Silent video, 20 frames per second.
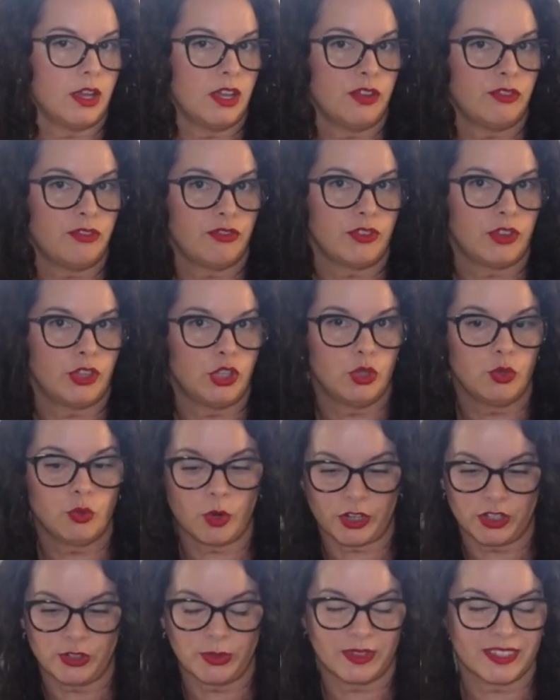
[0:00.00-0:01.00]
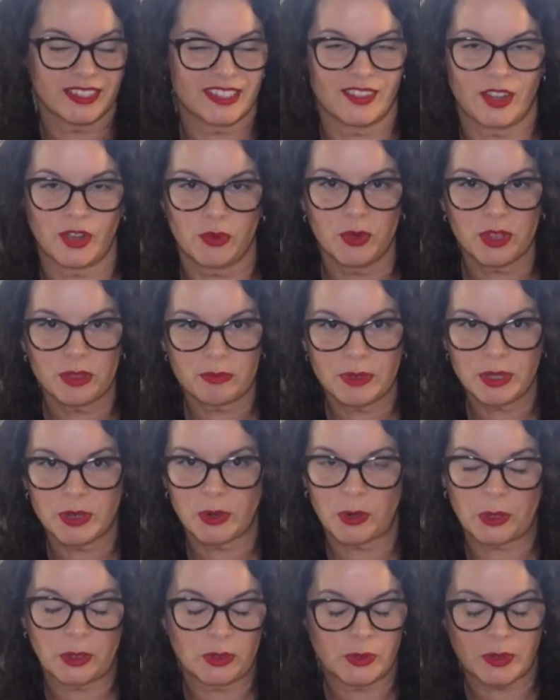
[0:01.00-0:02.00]
If you are doing this along with me
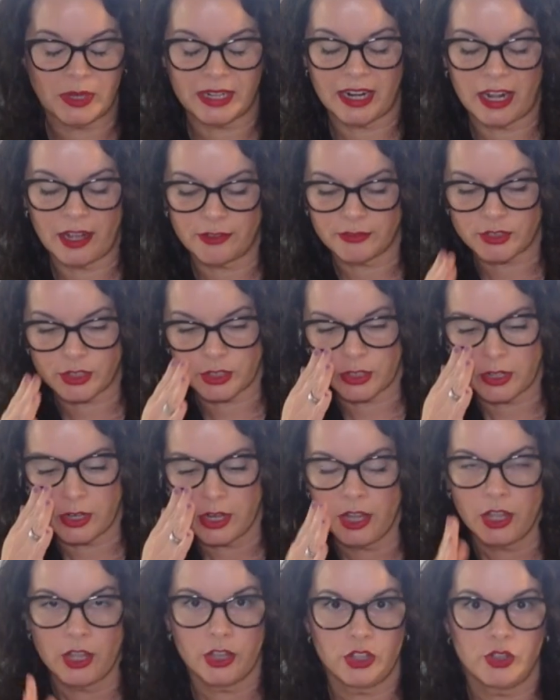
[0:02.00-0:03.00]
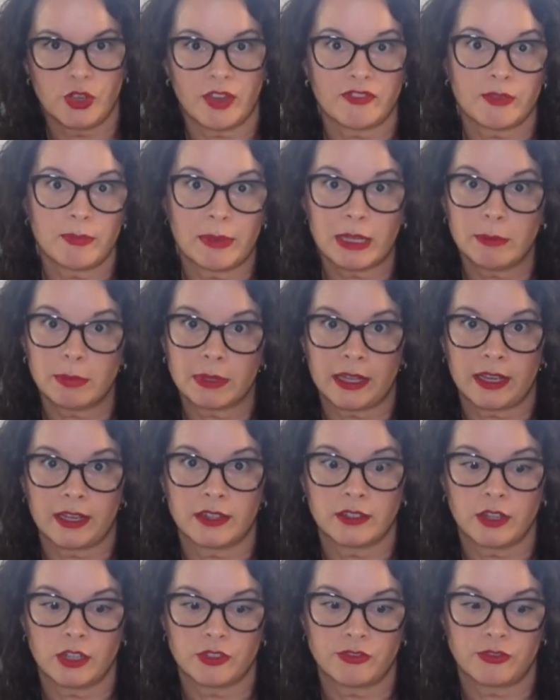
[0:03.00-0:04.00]
or you're doing it after, you have to make a
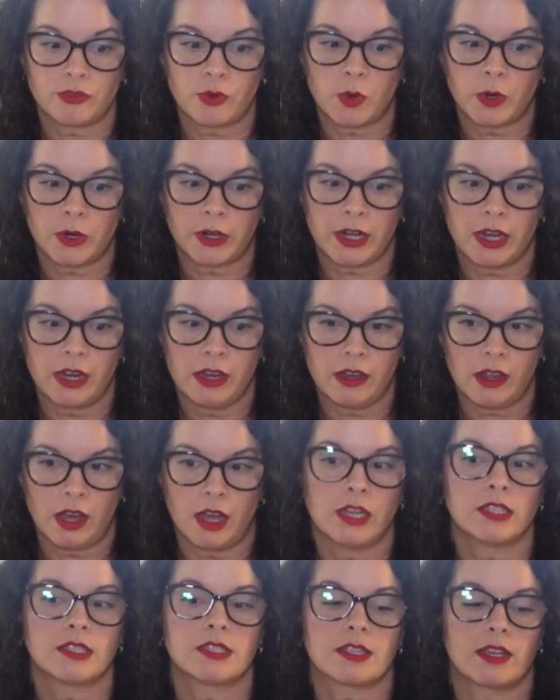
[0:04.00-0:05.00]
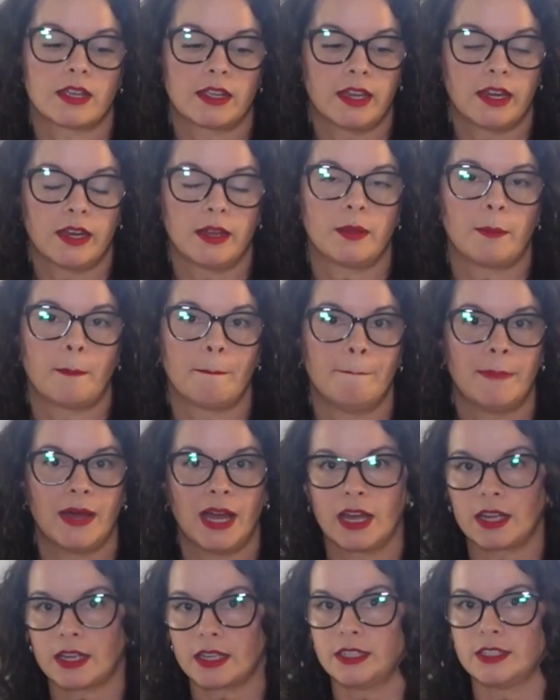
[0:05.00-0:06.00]
plan for not getting
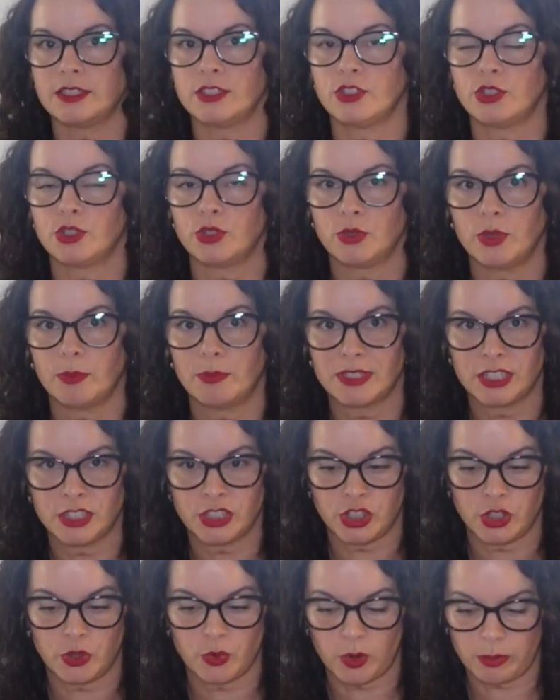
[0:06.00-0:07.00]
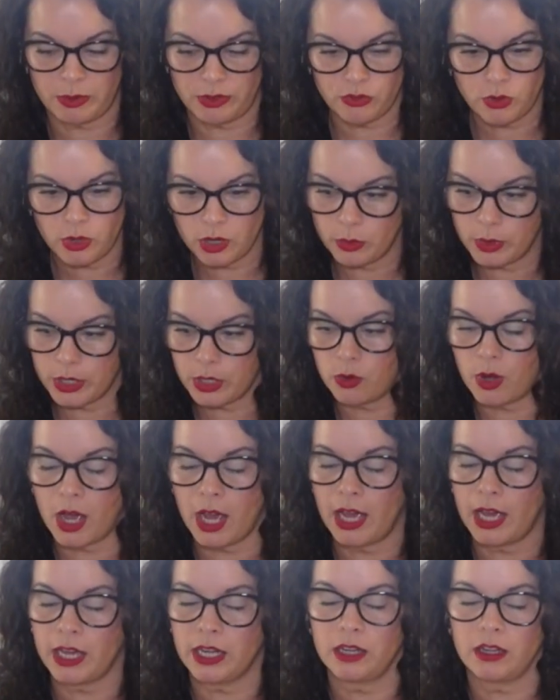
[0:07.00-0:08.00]
back into the position you were before where you
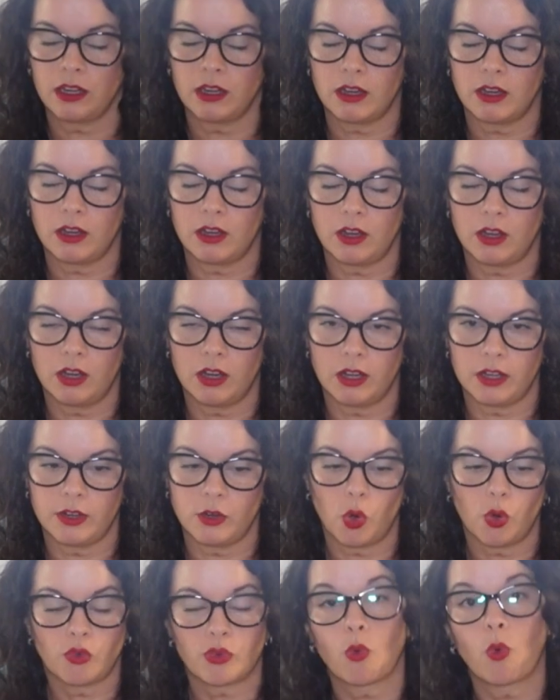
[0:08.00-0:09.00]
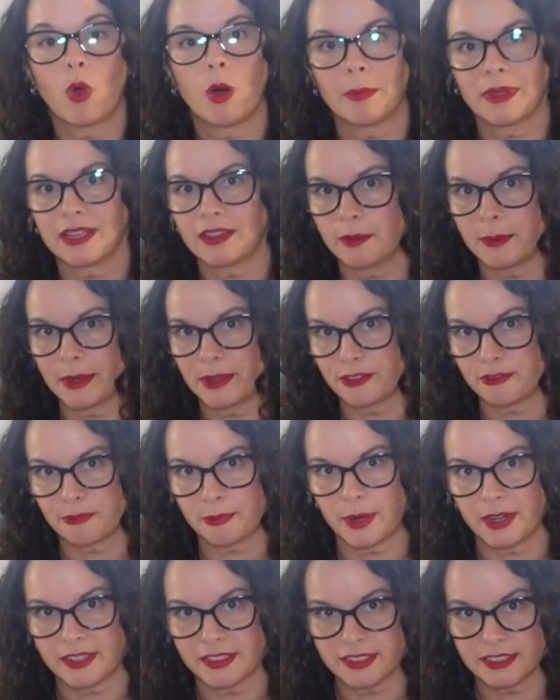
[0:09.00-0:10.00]
had an overwhelming amount of
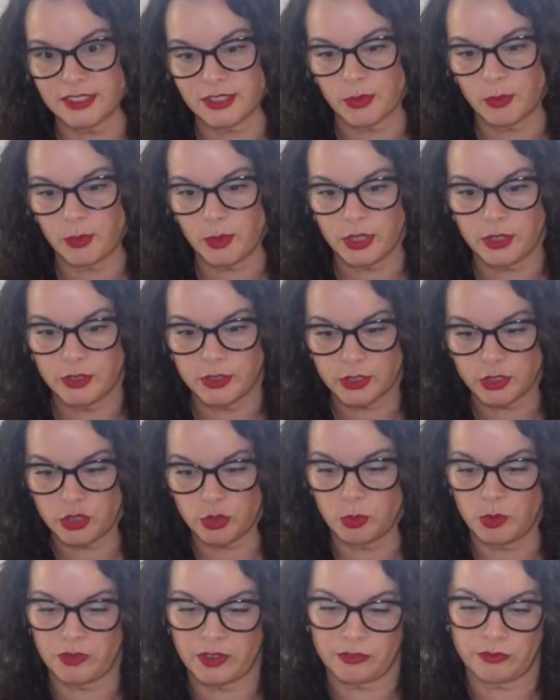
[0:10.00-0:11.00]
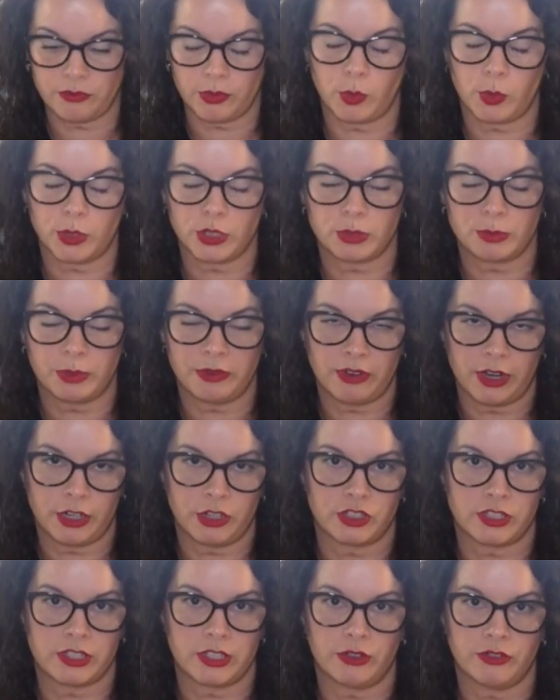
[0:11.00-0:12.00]
products. So what are you going to do moving forward to prevent
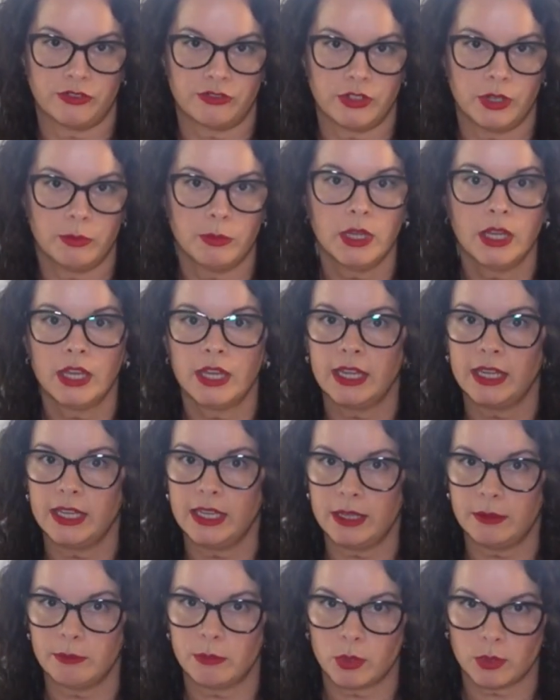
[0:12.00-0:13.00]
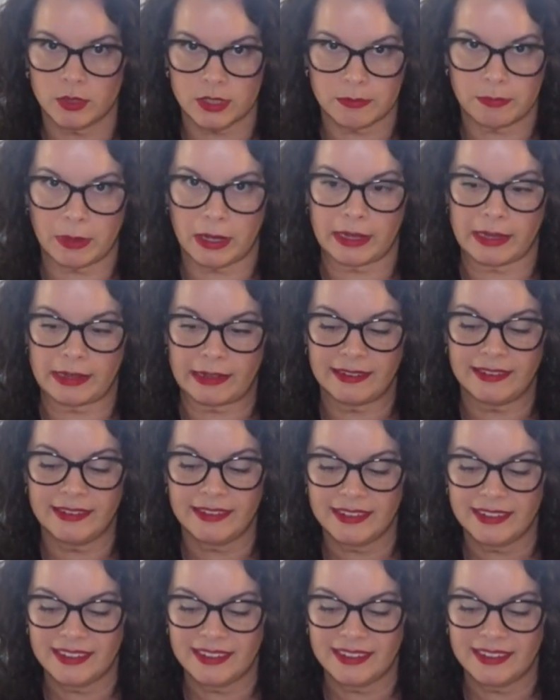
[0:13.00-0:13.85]
yourself from impulse buying